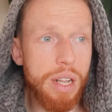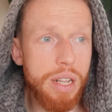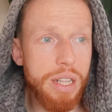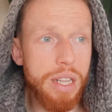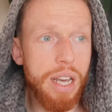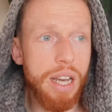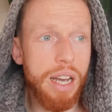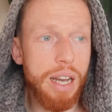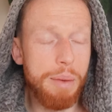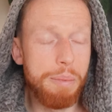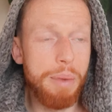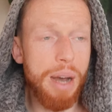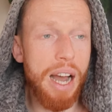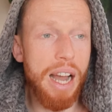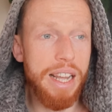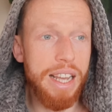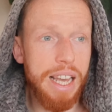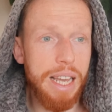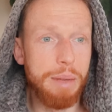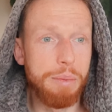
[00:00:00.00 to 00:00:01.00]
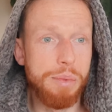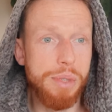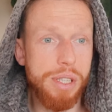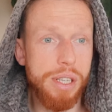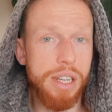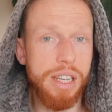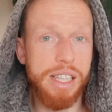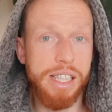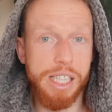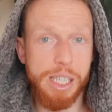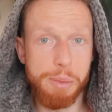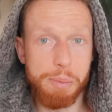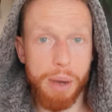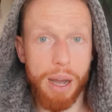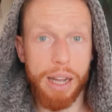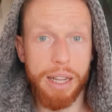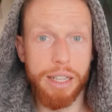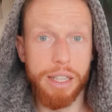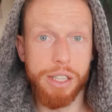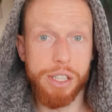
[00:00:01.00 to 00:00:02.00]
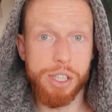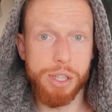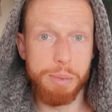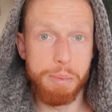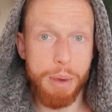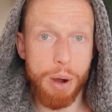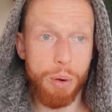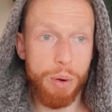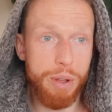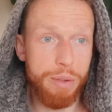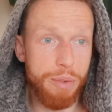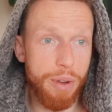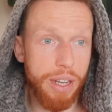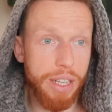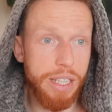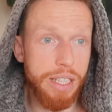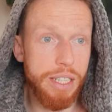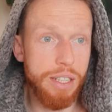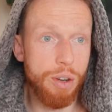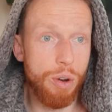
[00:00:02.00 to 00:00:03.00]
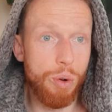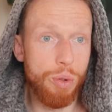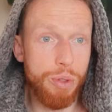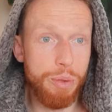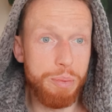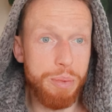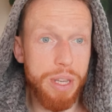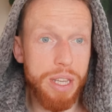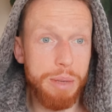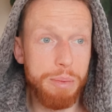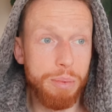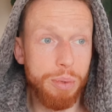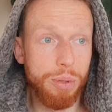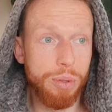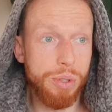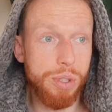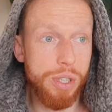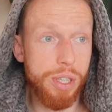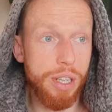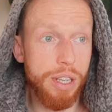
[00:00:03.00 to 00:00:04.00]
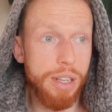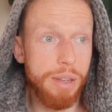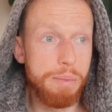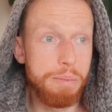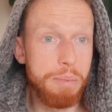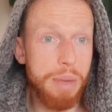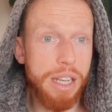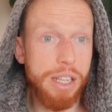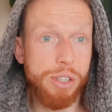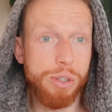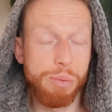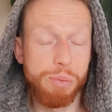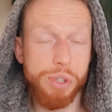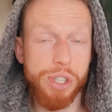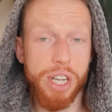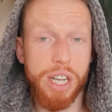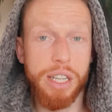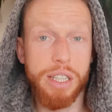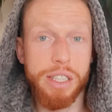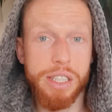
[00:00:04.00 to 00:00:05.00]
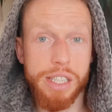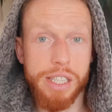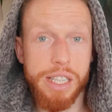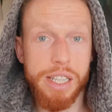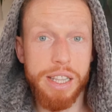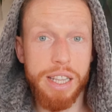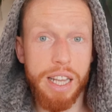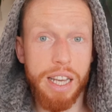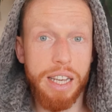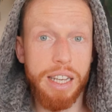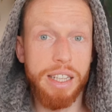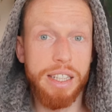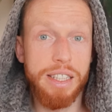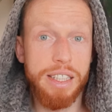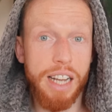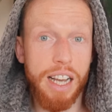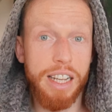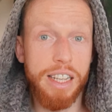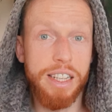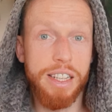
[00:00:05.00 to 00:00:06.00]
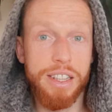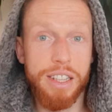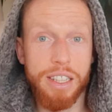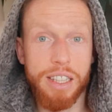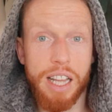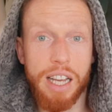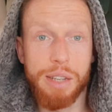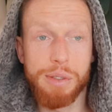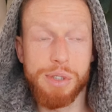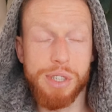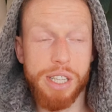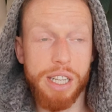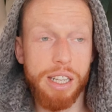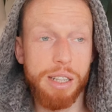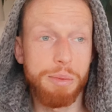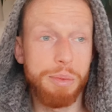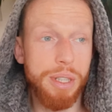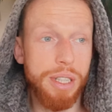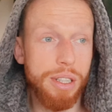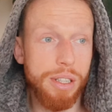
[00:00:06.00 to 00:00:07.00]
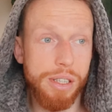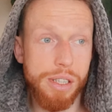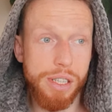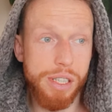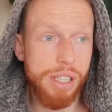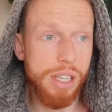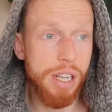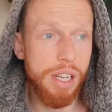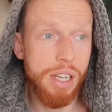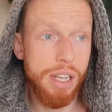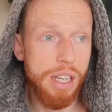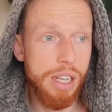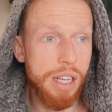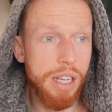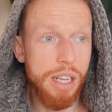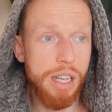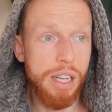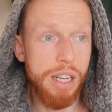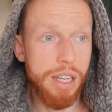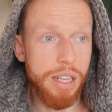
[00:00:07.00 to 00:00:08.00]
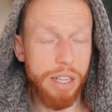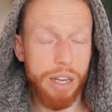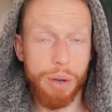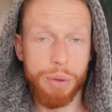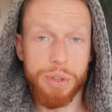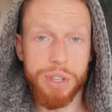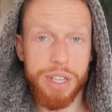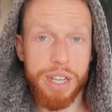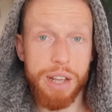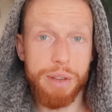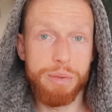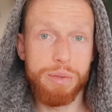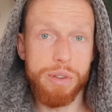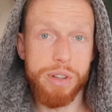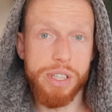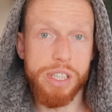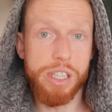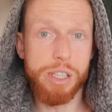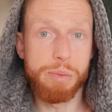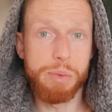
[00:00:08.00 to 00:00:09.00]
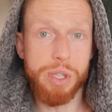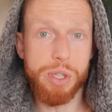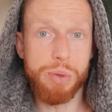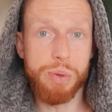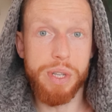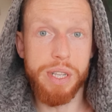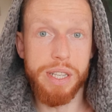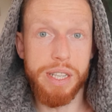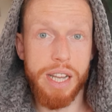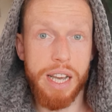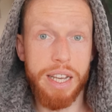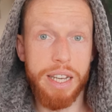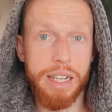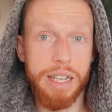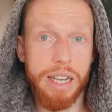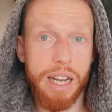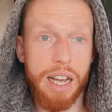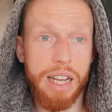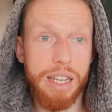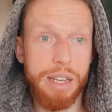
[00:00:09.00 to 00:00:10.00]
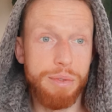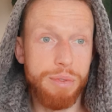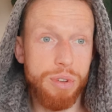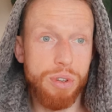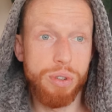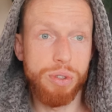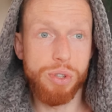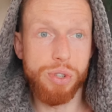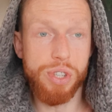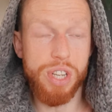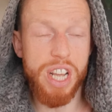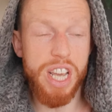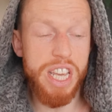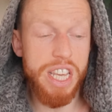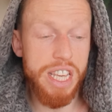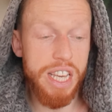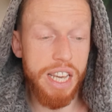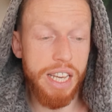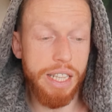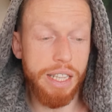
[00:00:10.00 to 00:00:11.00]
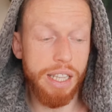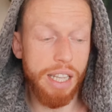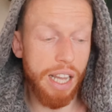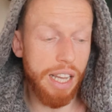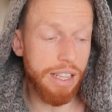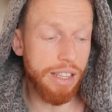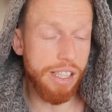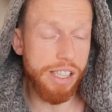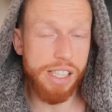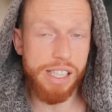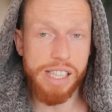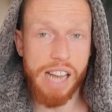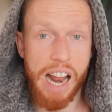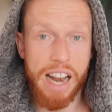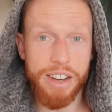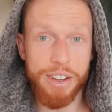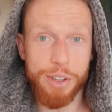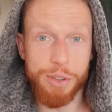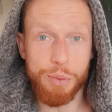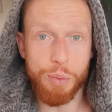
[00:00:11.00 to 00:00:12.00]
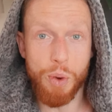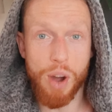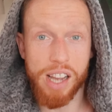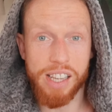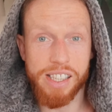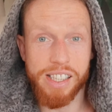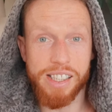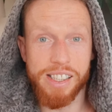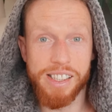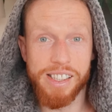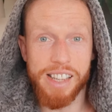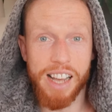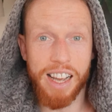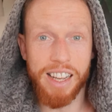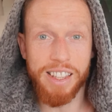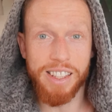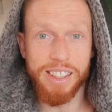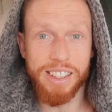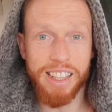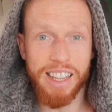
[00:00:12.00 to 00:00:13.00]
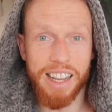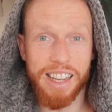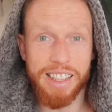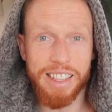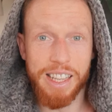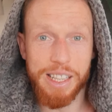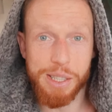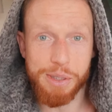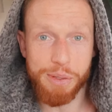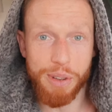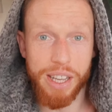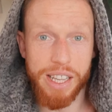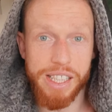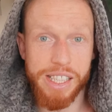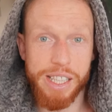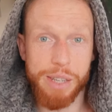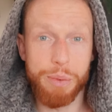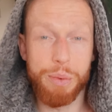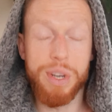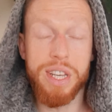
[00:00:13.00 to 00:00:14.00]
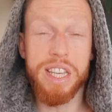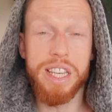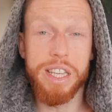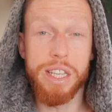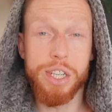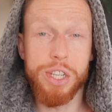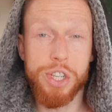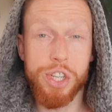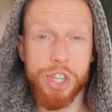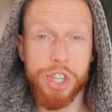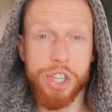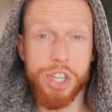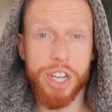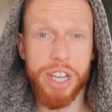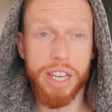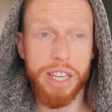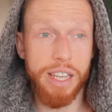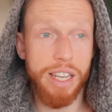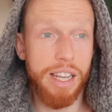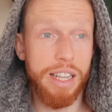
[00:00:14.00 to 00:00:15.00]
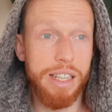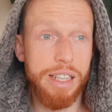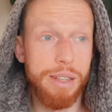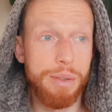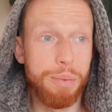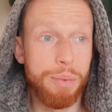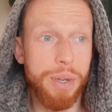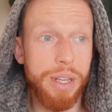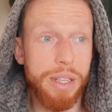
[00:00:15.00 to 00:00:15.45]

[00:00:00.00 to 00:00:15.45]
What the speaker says: yeah, I aim to inspire, to motivate other people to make some changes in their diet and the lifestyle, because, you know, the differences between day and night, if you're just eating like the standard Western diet, like, let's face it, we eat shit, and